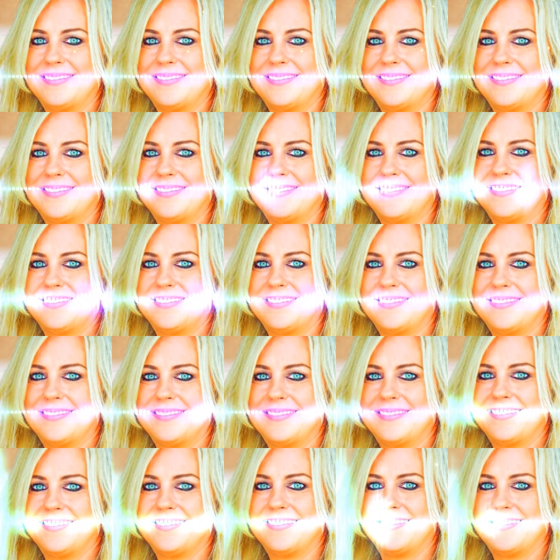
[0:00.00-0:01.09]
Okay,
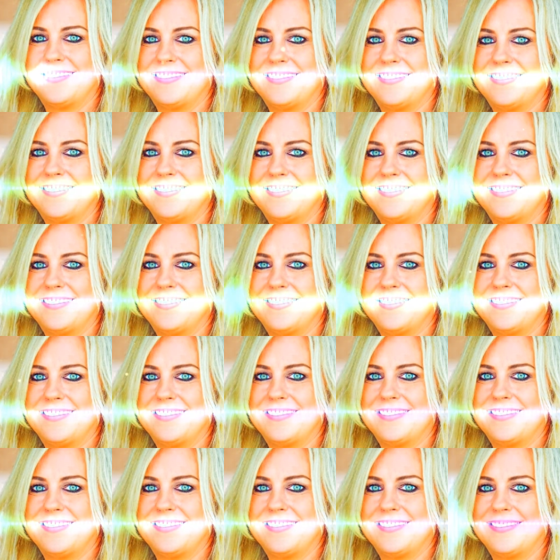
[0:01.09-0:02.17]
if you've ever felt stressed
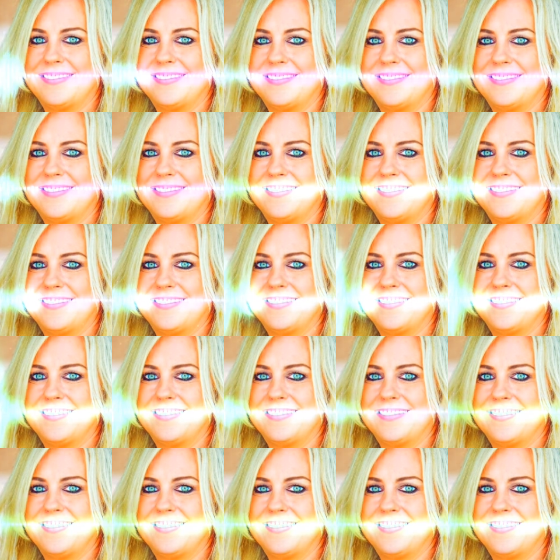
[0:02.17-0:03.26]
out about money, I want you to
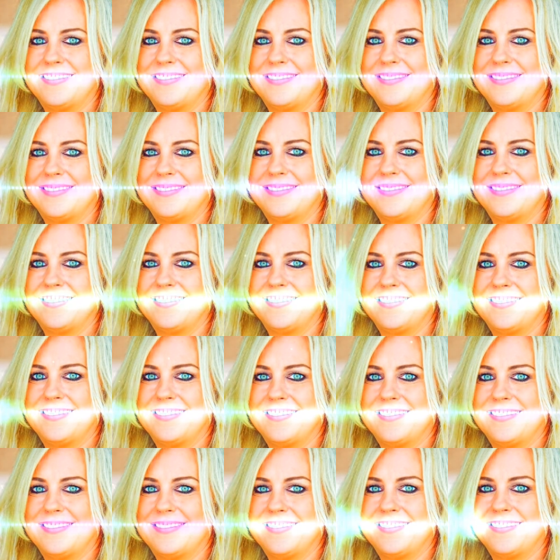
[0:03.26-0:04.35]
ask
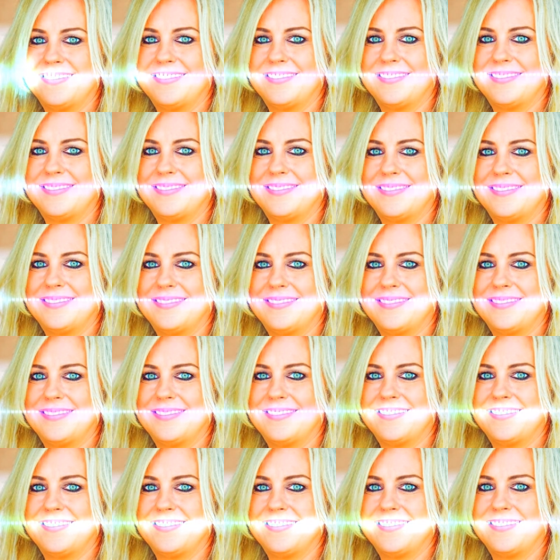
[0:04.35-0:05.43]
yourself, did I learn this
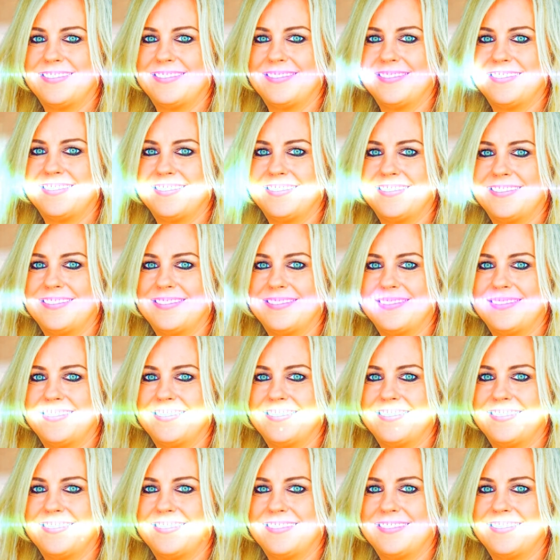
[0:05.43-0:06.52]
from mom, dad,
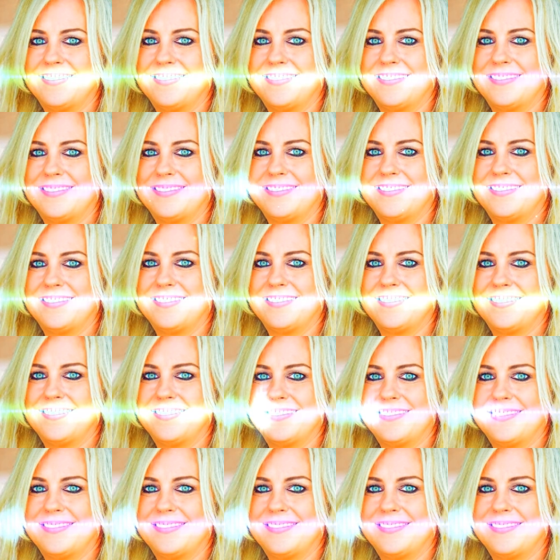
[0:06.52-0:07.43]
myself, or someone else?